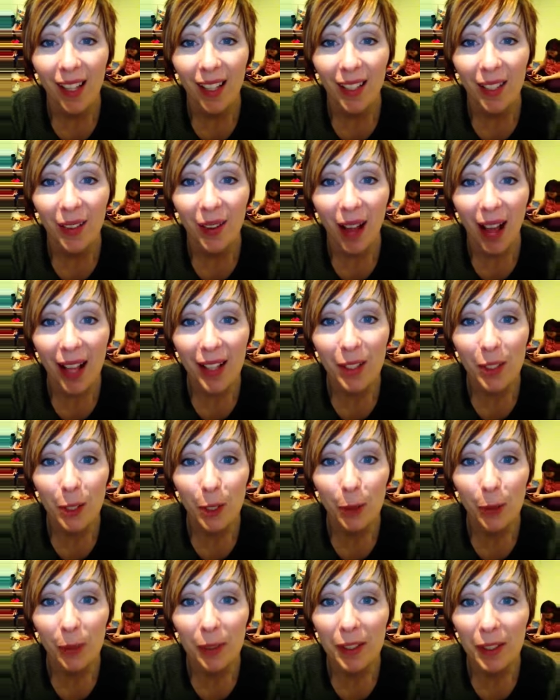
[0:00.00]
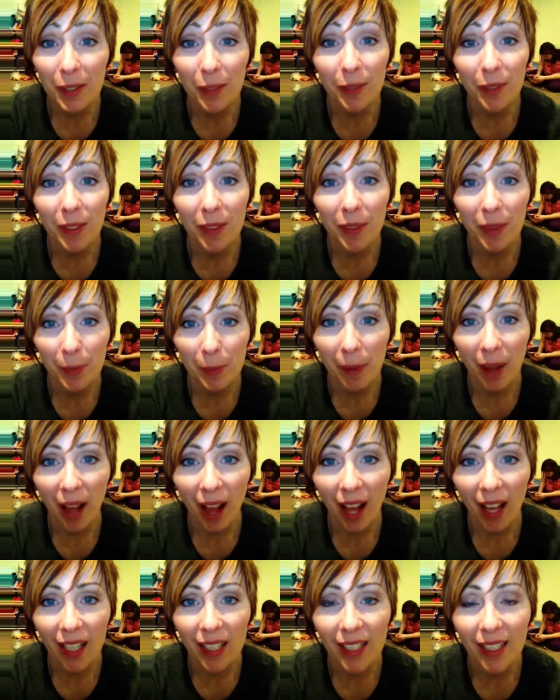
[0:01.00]
you know, as you, instead of leaving them
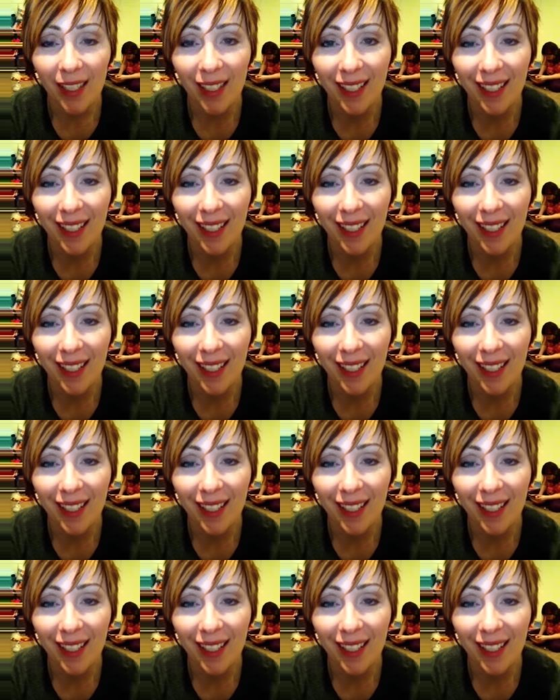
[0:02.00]
behind.